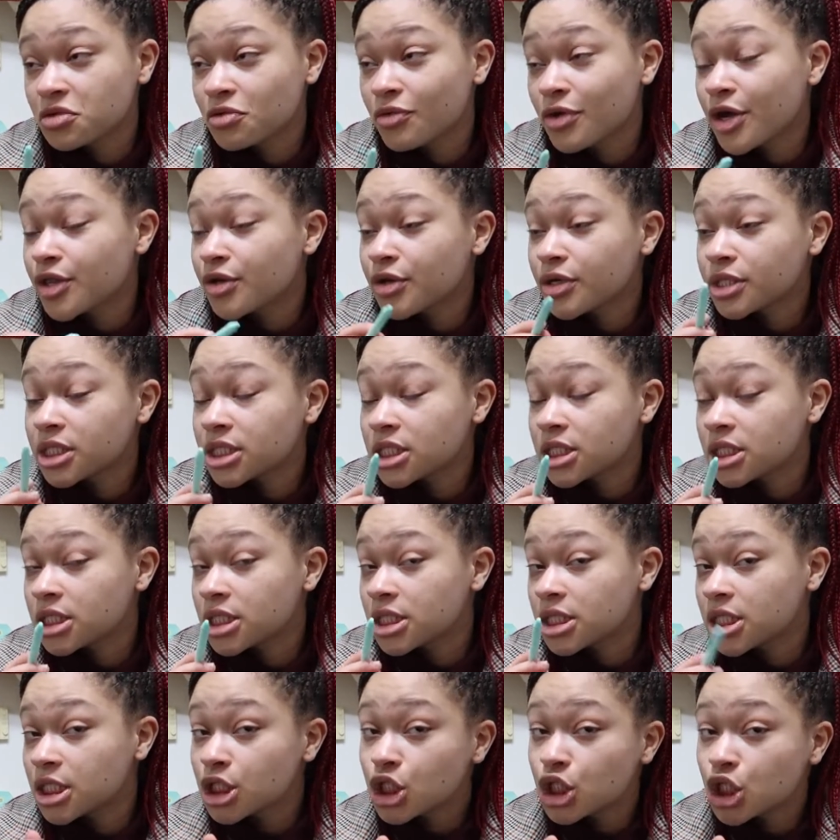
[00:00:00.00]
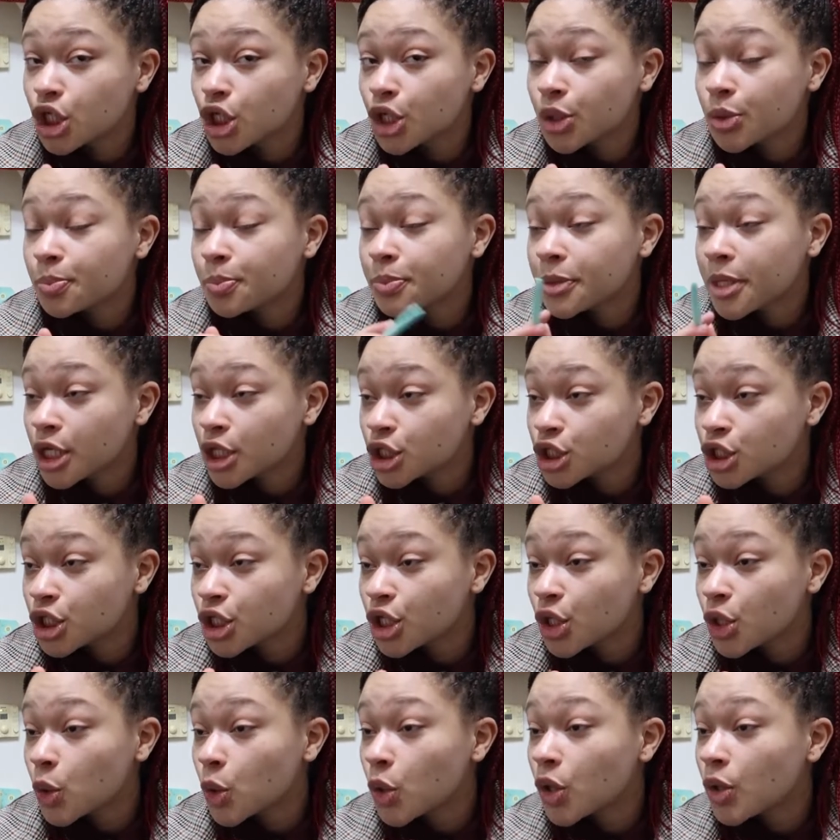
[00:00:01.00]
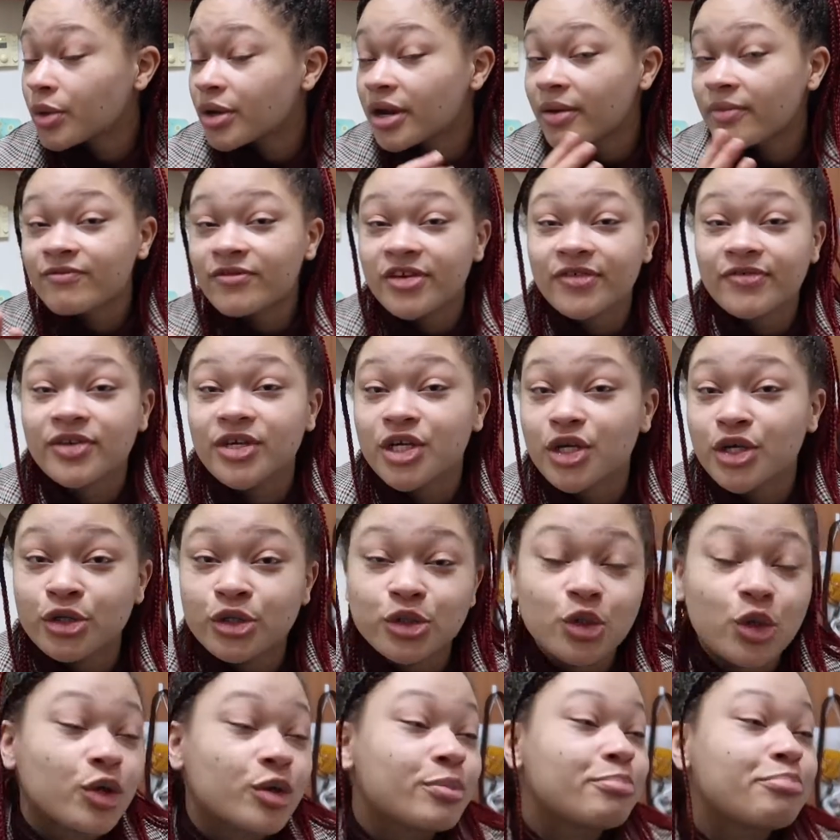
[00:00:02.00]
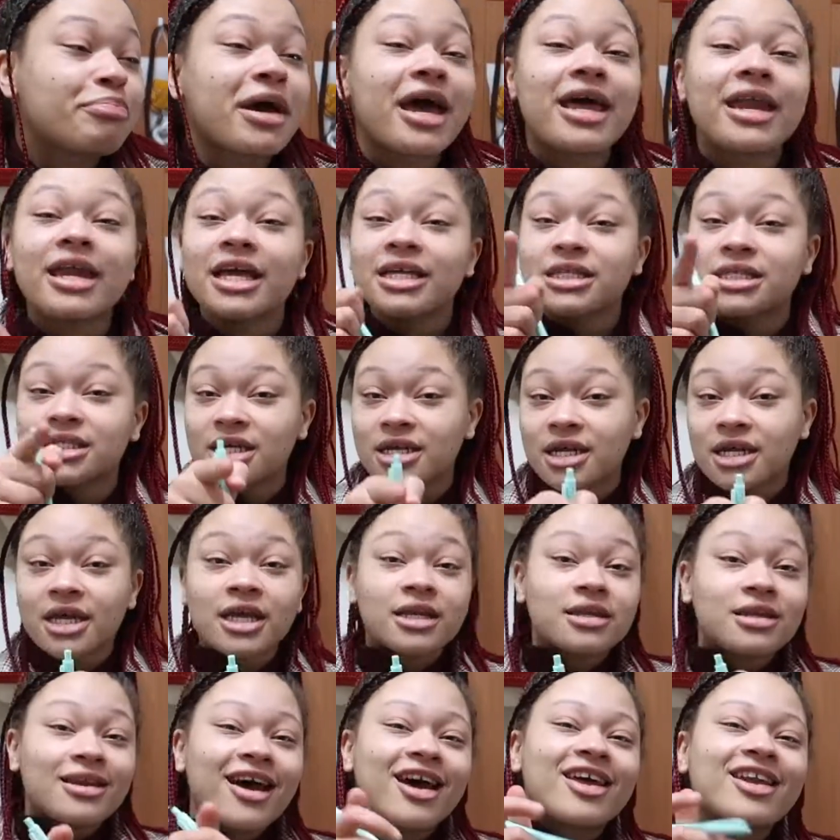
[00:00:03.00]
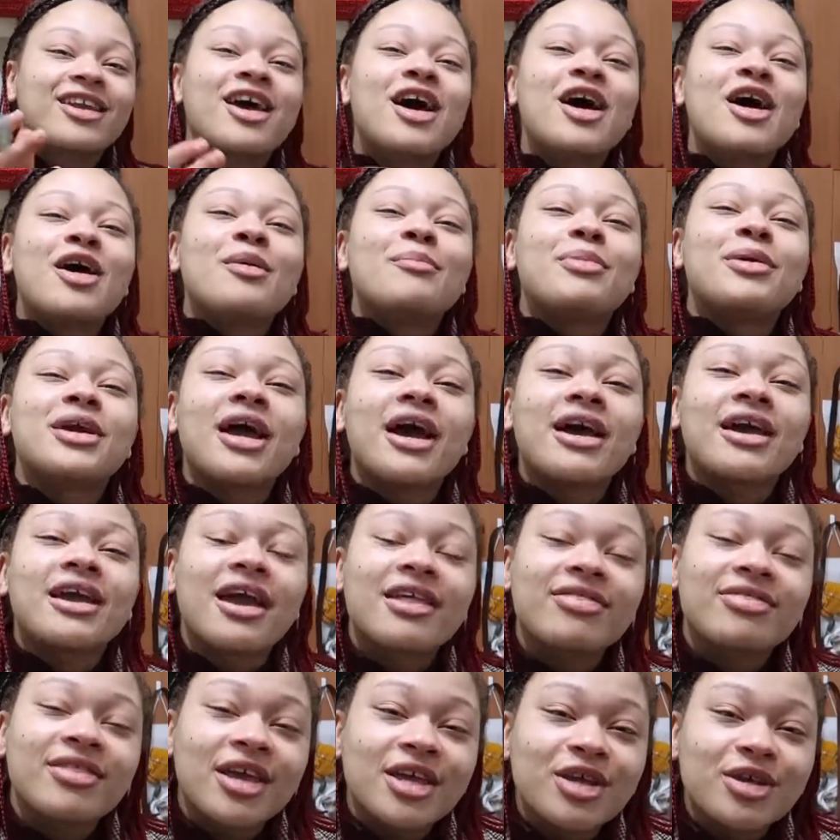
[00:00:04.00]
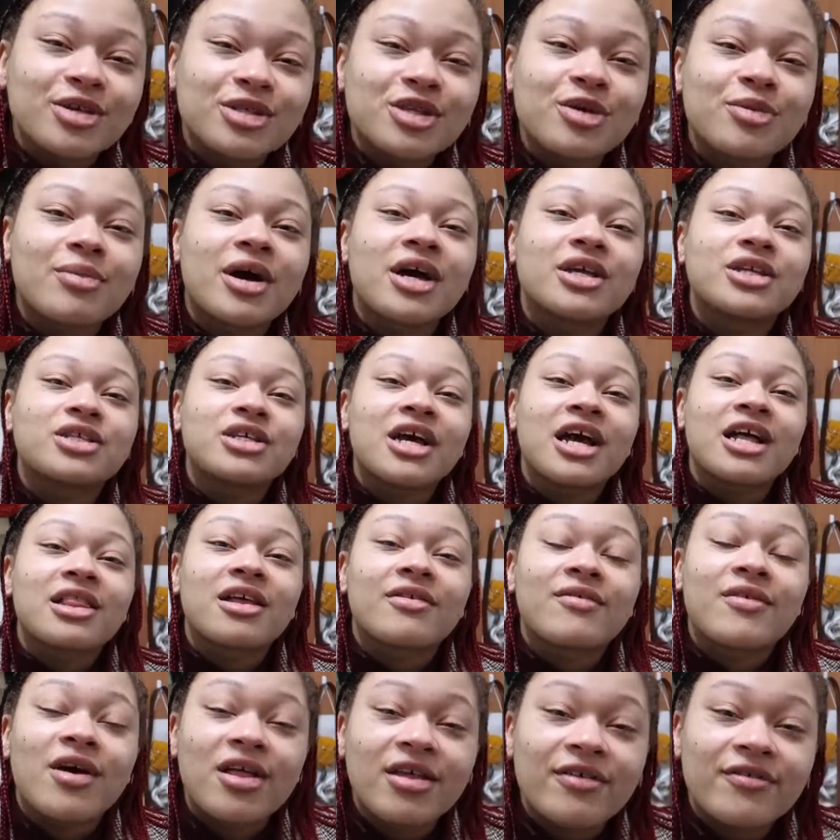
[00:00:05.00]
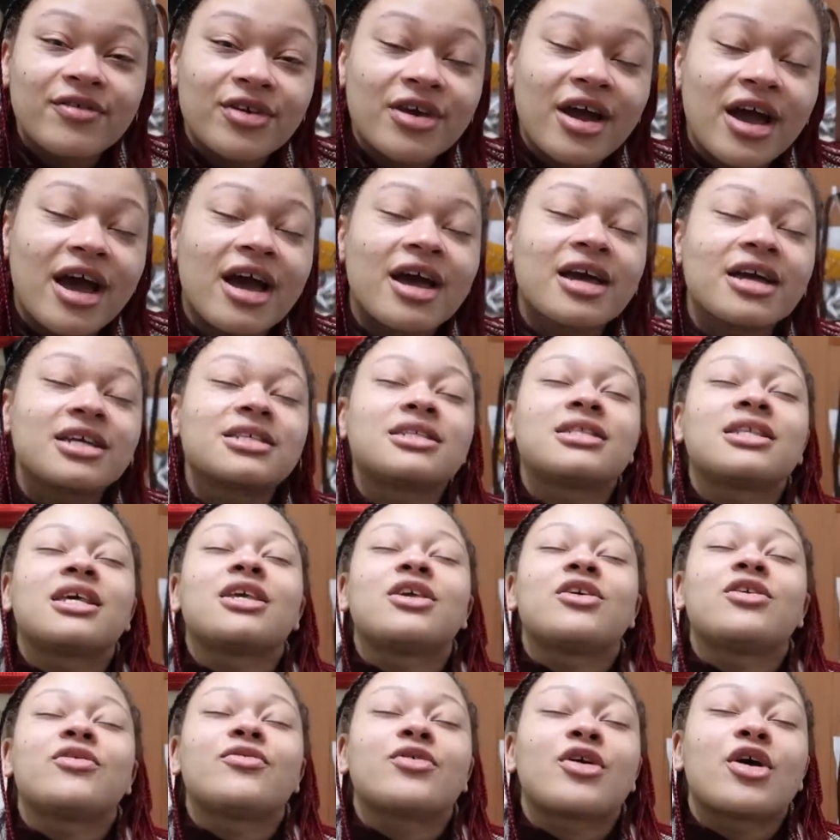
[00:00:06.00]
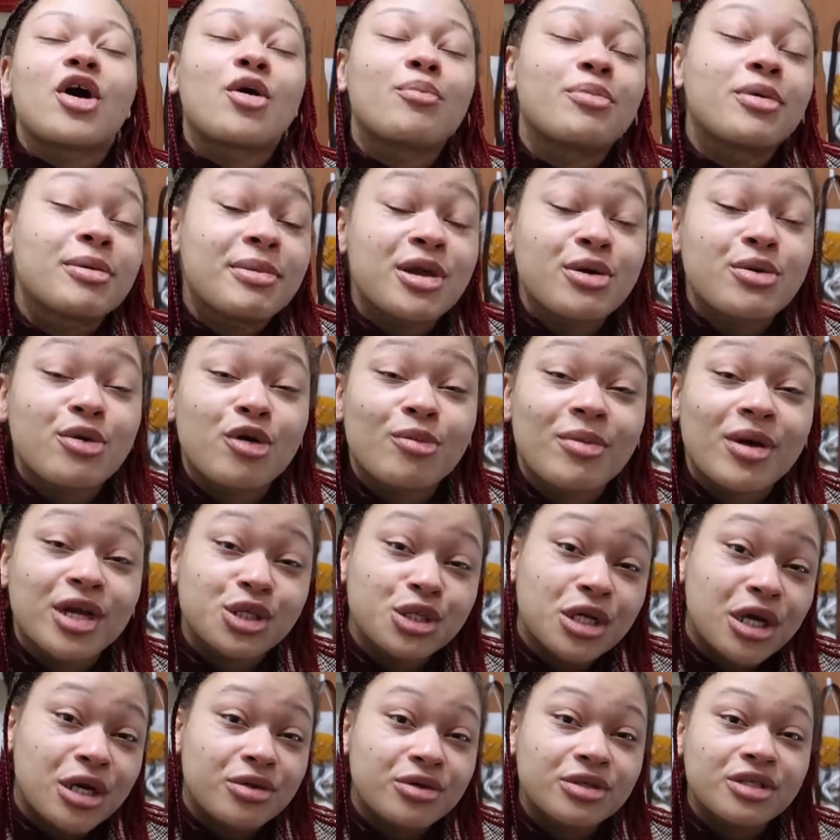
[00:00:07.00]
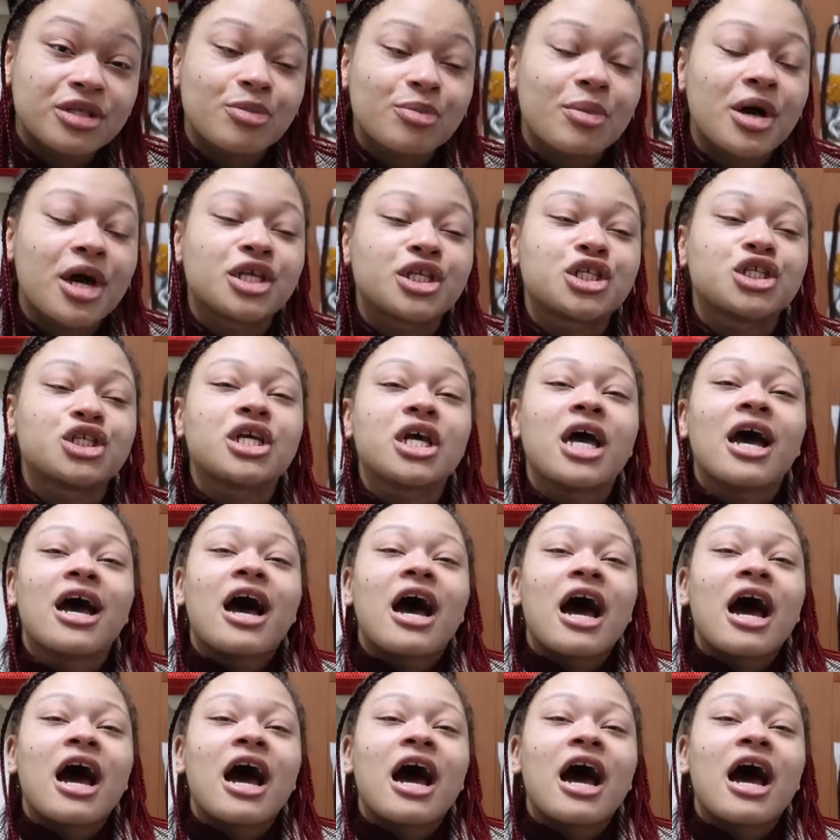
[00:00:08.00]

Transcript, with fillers: Whether it's this year, next year, or when I'm fifty years old. But it's gonna get done. But yeah, again, thank you so much. I love all of you guys. Thank you for helping me grow my channel so much.